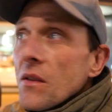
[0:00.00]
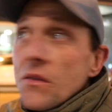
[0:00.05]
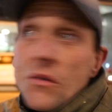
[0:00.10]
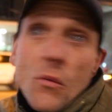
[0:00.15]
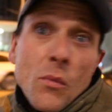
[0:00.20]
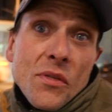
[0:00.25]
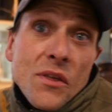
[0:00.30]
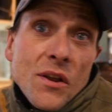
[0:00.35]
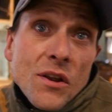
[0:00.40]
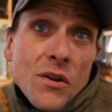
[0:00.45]
The
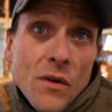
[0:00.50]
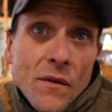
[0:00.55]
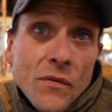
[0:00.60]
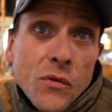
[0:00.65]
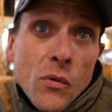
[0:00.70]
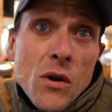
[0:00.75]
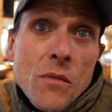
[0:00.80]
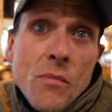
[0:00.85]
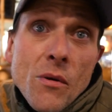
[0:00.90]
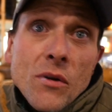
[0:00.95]
one thing you don't have to
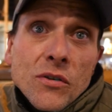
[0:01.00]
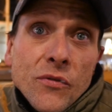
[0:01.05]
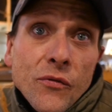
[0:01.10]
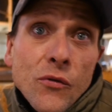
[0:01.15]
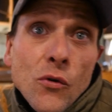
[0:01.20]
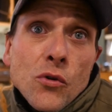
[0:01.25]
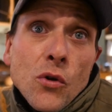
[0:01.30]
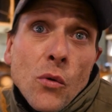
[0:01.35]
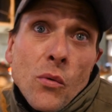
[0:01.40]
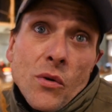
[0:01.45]
worry about is
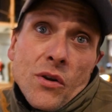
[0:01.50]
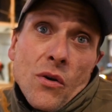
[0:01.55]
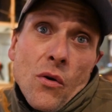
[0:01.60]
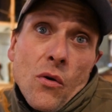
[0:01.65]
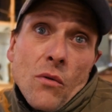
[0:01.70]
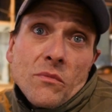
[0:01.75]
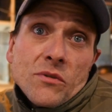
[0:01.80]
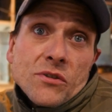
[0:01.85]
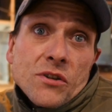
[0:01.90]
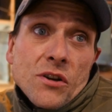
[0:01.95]
food, though. When you're
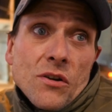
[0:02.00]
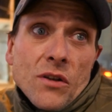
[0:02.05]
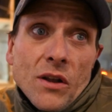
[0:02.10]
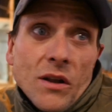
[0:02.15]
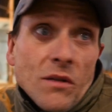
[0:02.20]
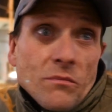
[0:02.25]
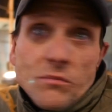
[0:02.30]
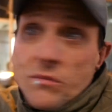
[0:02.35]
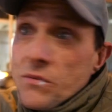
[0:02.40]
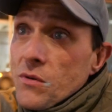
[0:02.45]
homeless here,
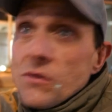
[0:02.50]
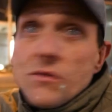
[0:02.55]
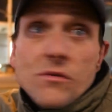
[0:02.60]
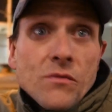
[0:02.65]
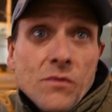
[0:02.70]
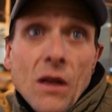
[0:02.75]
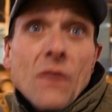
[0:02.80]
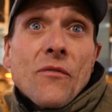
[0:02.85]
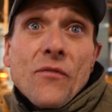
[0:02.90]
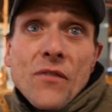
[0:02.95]

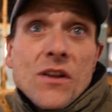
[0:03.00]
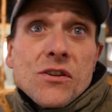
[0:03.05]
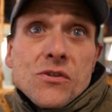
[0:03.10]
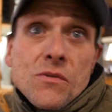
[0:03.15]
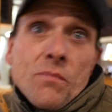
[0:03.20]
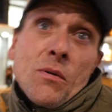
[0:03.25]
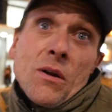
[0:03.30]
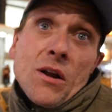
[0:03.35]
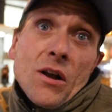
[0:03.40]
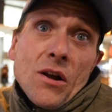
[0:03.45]
like, they feed you
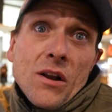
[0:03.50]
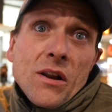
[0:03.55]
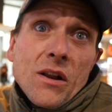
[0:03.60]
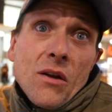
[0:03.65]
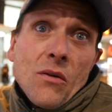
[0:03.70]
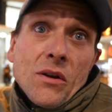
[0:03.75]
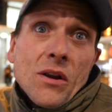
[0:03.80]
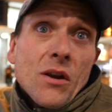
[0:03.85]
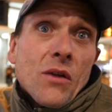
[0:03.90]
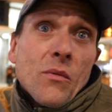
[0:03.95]
pretty good
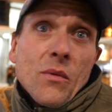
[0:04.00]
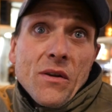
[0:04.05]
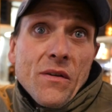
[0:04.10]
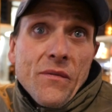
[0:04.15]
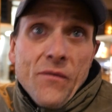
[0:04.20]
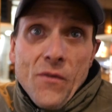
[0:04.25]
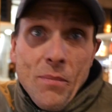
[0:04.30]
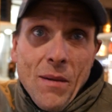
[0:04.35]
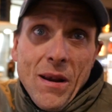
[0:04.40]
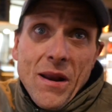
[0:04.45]
out here. with
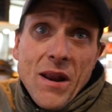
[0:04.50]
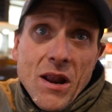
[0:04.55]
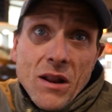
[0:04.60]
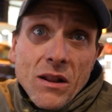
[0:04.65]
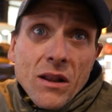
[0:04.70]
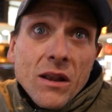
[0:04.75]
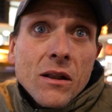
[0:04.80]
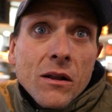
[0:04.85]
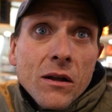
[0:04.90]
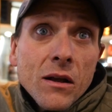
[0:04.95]

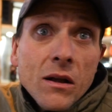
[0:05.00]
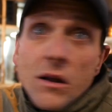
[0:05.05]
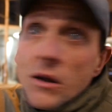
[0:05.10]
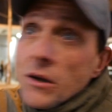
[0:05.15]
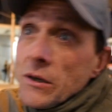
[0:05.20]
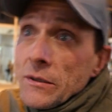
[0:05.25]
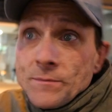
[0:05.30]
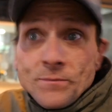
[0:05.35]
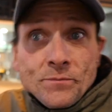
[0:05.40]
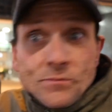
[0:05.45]
panhandling,
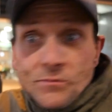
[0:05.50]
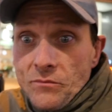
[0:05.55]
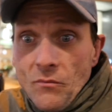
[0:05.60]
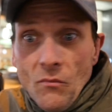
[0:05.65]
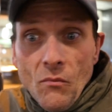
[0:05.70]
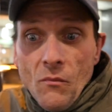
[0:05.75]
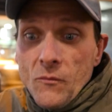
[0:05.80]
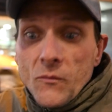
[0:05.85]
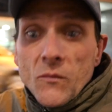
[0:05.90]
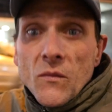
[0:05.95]

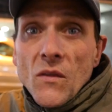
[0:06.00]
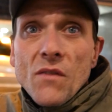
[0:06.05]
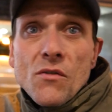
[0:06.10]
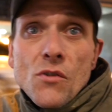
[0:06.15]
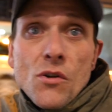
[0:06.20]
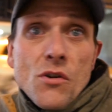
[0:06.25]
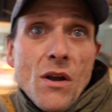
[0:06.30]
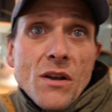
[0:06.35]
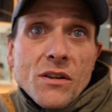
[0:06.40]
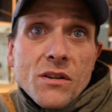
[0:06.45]
even though
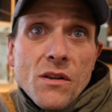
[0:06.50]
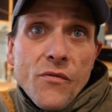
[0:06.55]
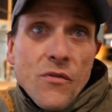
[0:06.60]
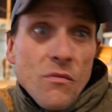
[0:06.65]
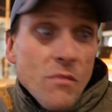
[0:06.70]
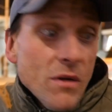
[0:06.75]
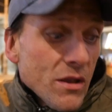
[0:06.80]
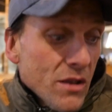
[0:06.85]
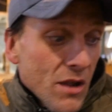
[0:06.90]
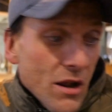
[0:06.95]
you're asking for
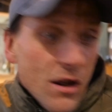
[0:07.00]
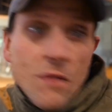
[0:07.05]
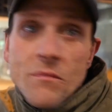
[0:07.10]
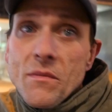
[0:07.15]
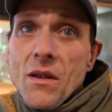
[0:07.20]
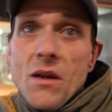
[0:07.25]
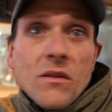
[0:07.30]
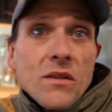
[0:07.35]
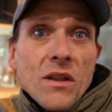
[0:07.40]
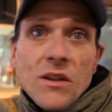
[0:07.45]
money, they come
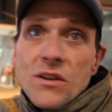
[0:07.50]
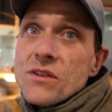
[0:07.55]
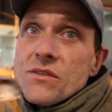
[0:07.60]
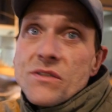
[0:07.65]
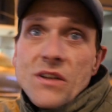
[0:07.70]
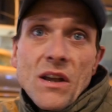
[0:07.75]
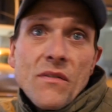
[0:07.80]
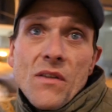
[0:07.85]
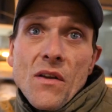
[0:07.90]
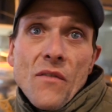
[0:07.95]
down and they just
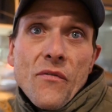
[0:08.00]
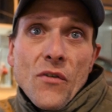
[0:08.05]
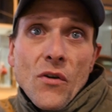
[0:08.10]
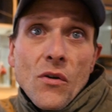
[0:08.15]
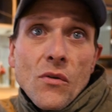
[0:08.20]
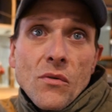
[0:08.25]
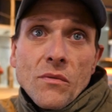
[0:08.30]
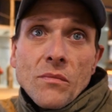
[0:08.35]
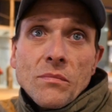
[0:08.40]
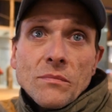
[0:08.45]
give you
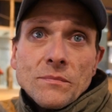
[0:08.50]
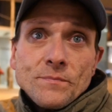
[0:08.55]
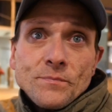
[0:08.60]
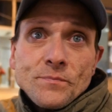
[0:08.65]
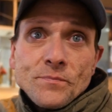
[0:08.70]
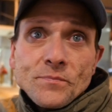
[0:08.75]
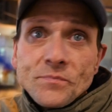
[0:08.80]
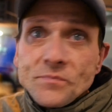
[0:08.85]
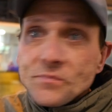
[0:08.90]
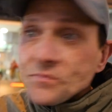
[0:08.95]
food.
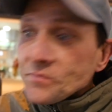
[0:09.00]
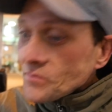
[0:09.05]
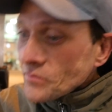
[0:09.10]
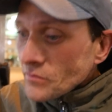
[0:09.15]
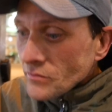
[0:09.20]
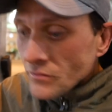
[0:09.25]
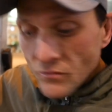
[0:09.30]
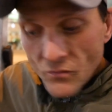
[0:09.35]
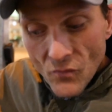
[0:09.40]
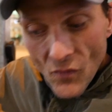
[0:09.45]
Food over and
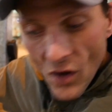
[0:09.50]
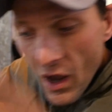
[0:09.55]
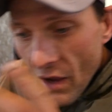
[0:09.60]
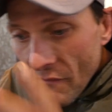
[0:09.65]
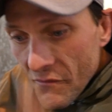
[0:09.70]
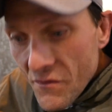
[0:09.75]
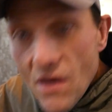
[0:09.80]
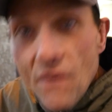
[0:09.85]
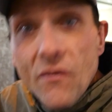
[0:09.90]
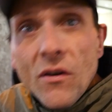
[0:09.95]
over.
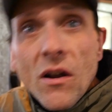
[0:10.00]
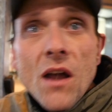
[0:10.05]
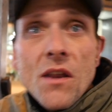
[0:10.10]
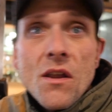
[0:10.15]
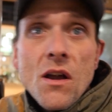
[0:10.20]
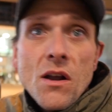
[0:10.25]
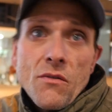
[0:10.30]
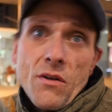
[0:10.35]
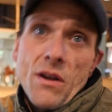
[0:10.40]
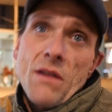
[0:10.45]
I've never gone
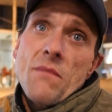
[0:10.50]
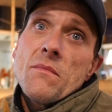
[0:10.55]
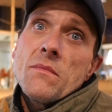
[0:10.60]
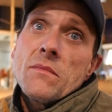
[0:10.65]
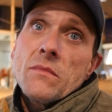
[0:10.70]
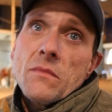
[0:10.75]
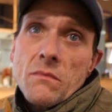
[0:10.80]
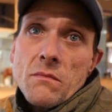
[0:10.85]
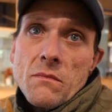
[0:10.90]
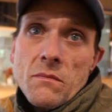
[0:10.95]
hungry.
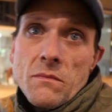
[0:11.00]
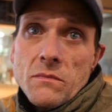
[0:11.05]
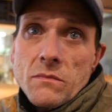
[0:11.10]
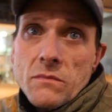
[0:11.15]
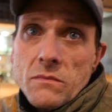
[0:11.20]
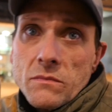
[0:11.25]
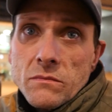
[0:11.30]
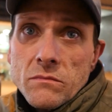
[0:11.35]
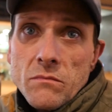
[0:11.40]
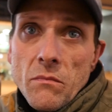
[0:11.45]
Oh my
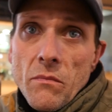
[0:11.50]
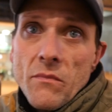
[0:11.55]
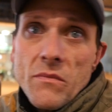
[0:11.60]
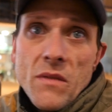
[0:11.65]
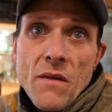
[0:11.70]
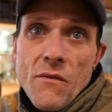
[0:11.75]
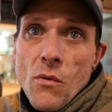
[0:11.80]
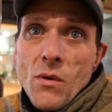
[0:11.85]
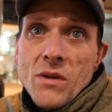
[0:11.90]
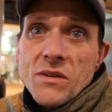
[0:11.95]
gosh.
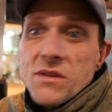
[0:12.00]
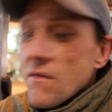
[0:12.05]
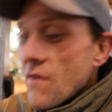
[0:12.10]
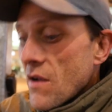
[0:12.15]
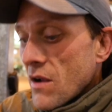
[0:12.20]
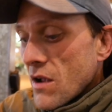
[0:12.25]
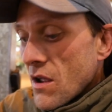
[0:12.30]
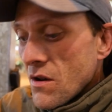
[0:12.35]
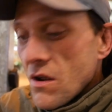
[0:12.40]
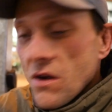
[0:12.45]
Never once have I
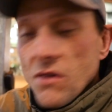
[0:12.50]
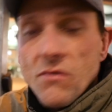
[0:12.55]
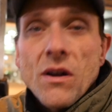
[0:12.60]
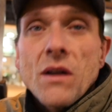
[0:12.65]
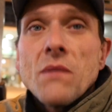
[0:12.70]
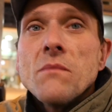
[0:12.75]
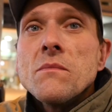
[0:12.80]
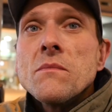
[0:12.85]
gotten hungry.